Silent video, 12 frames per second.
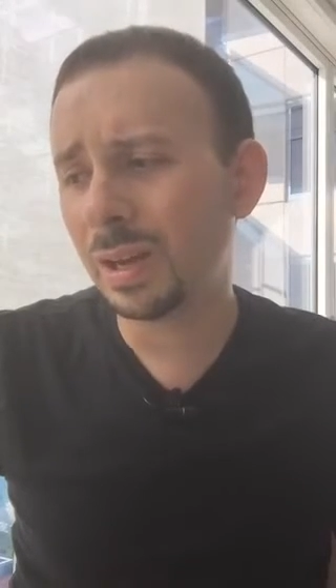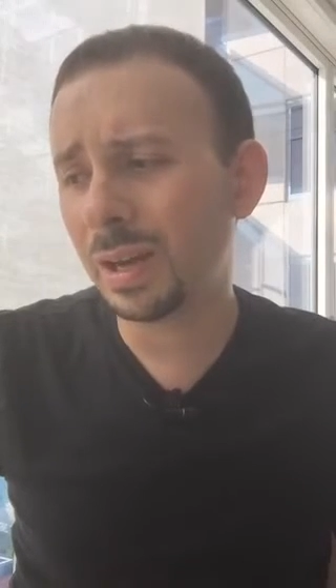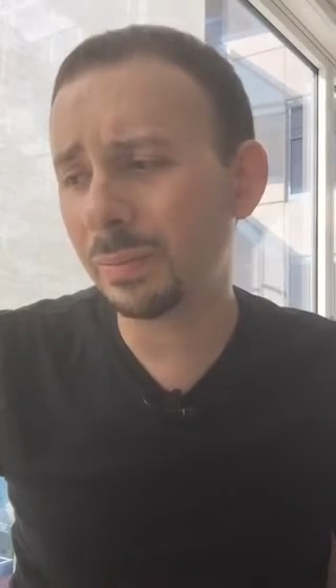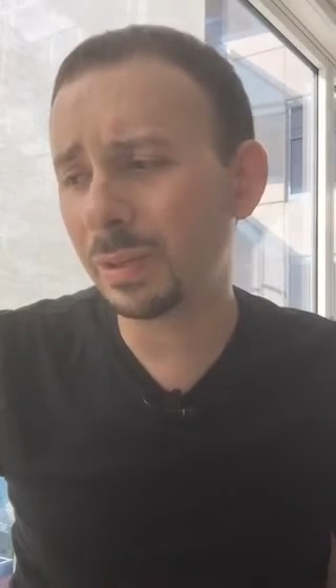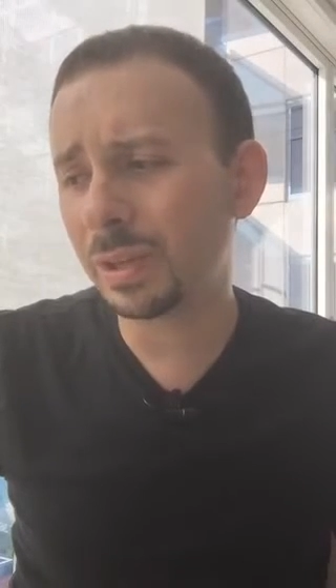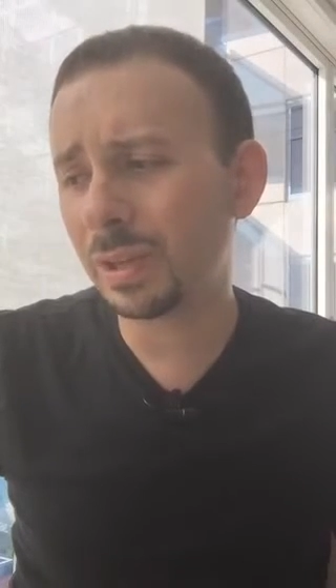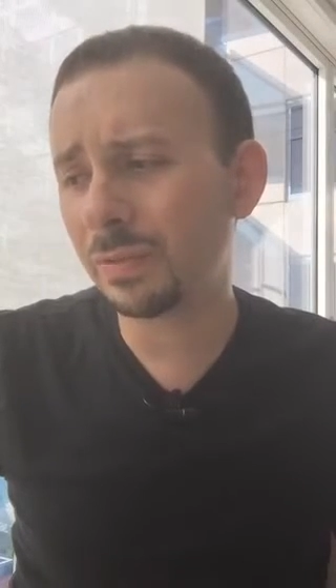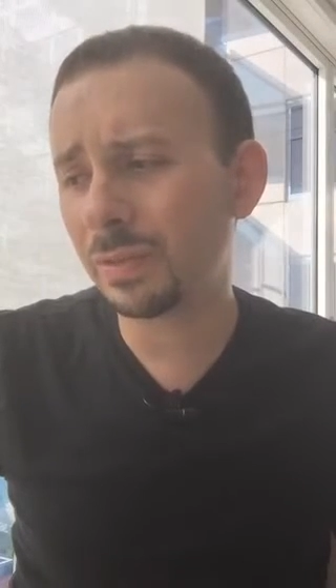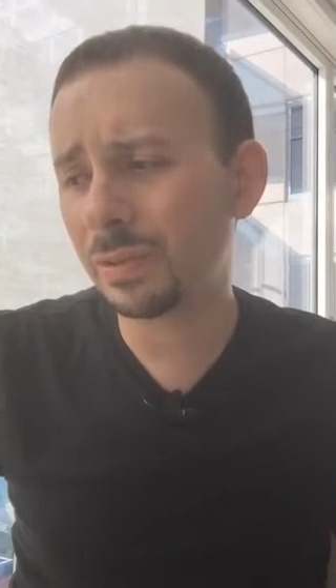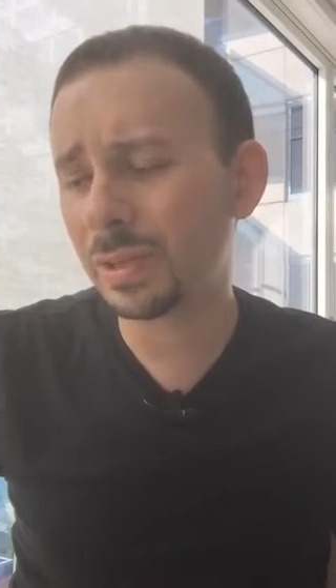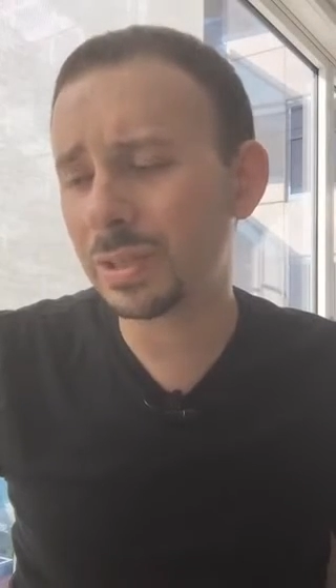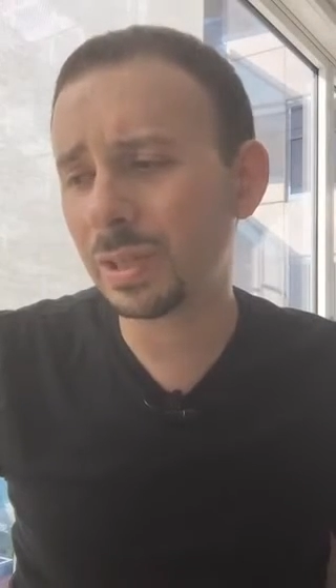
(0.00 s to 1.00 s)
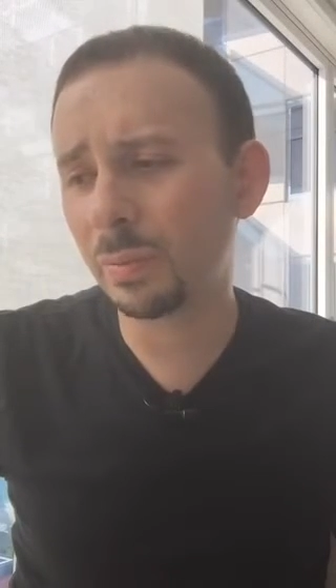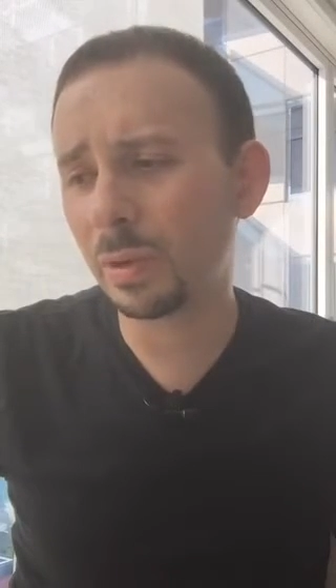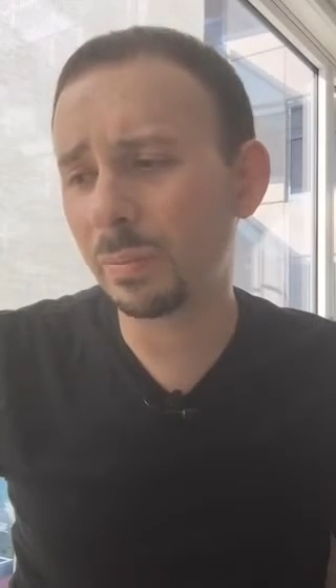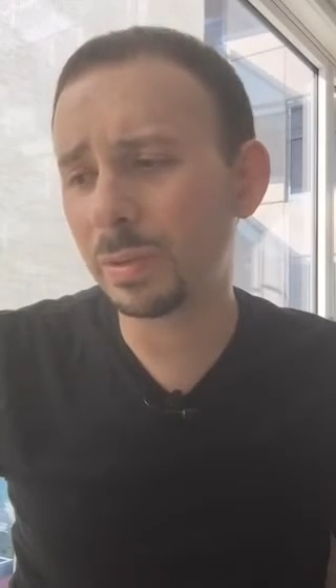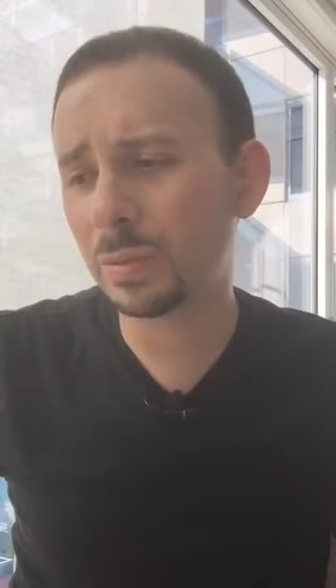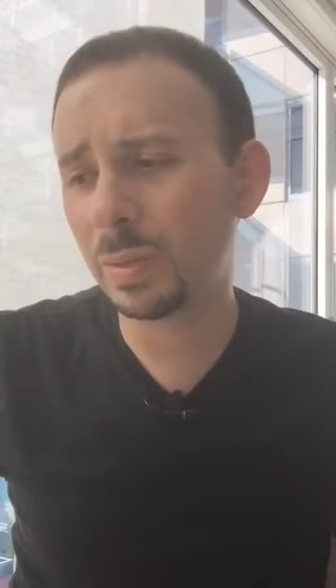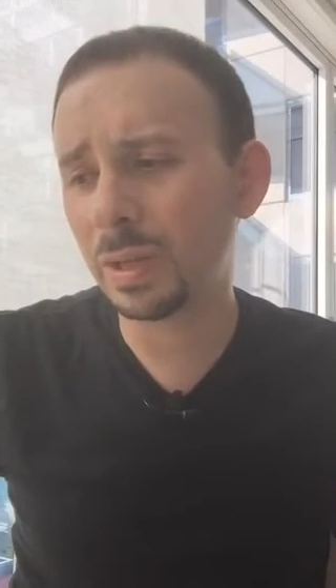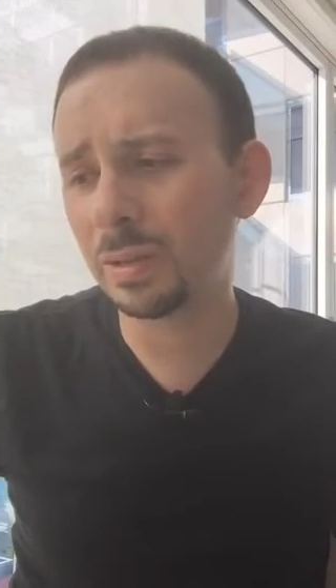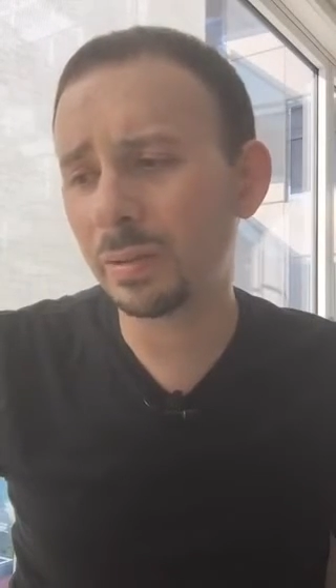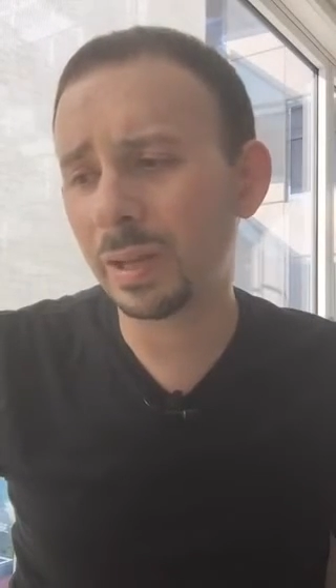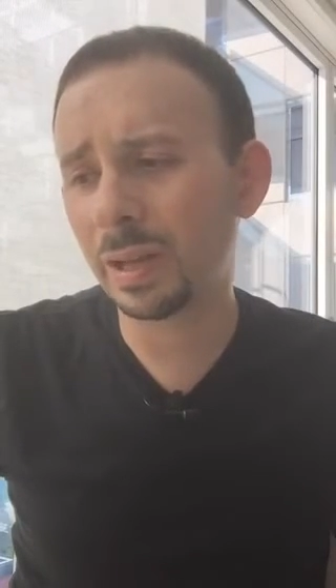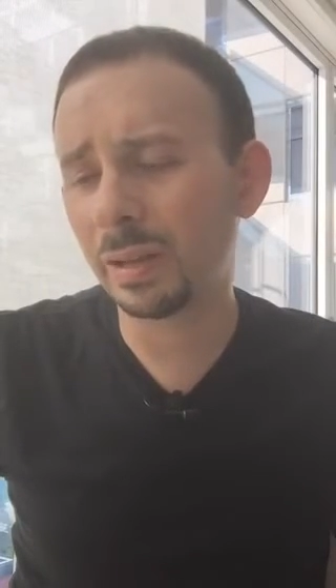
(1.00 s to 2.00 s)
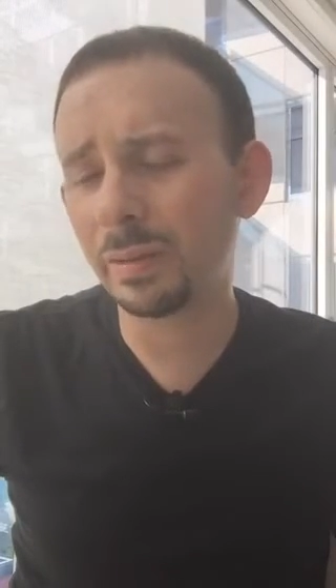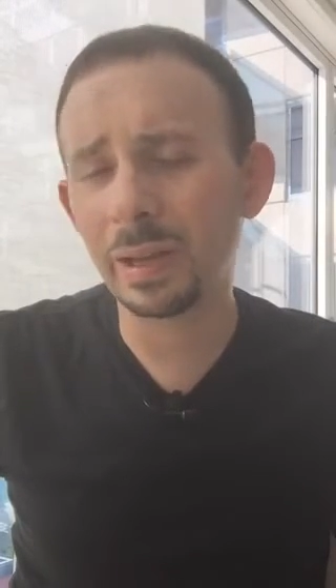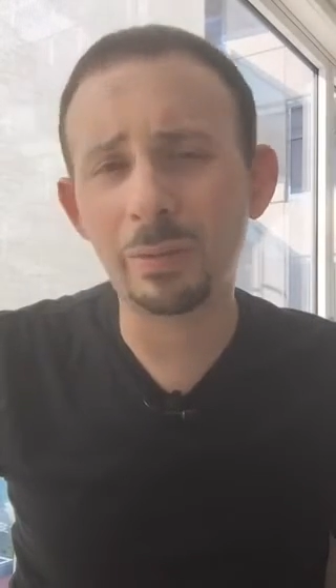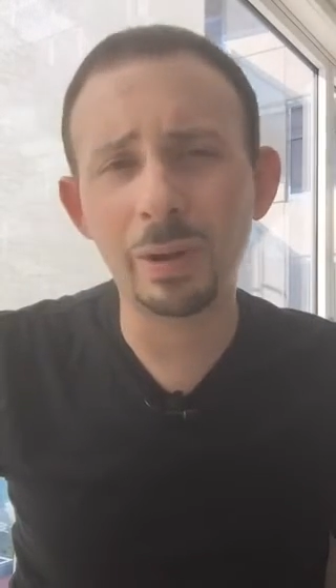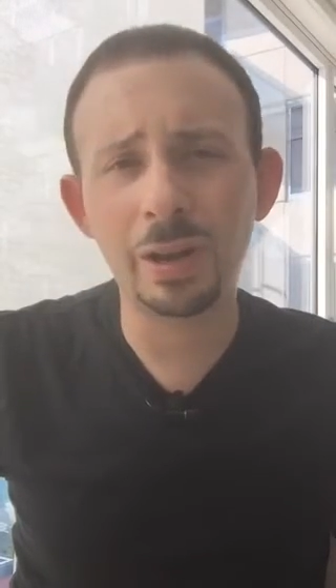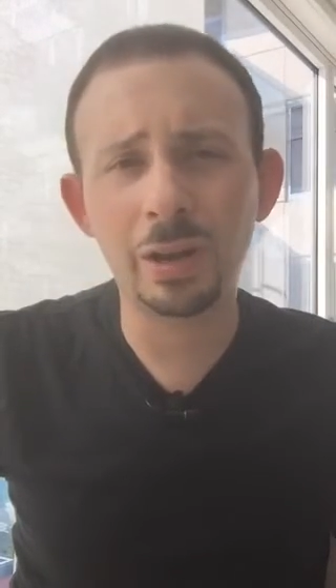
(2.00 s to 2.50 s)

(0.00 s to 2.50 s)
I'm looking for this somewhere between like around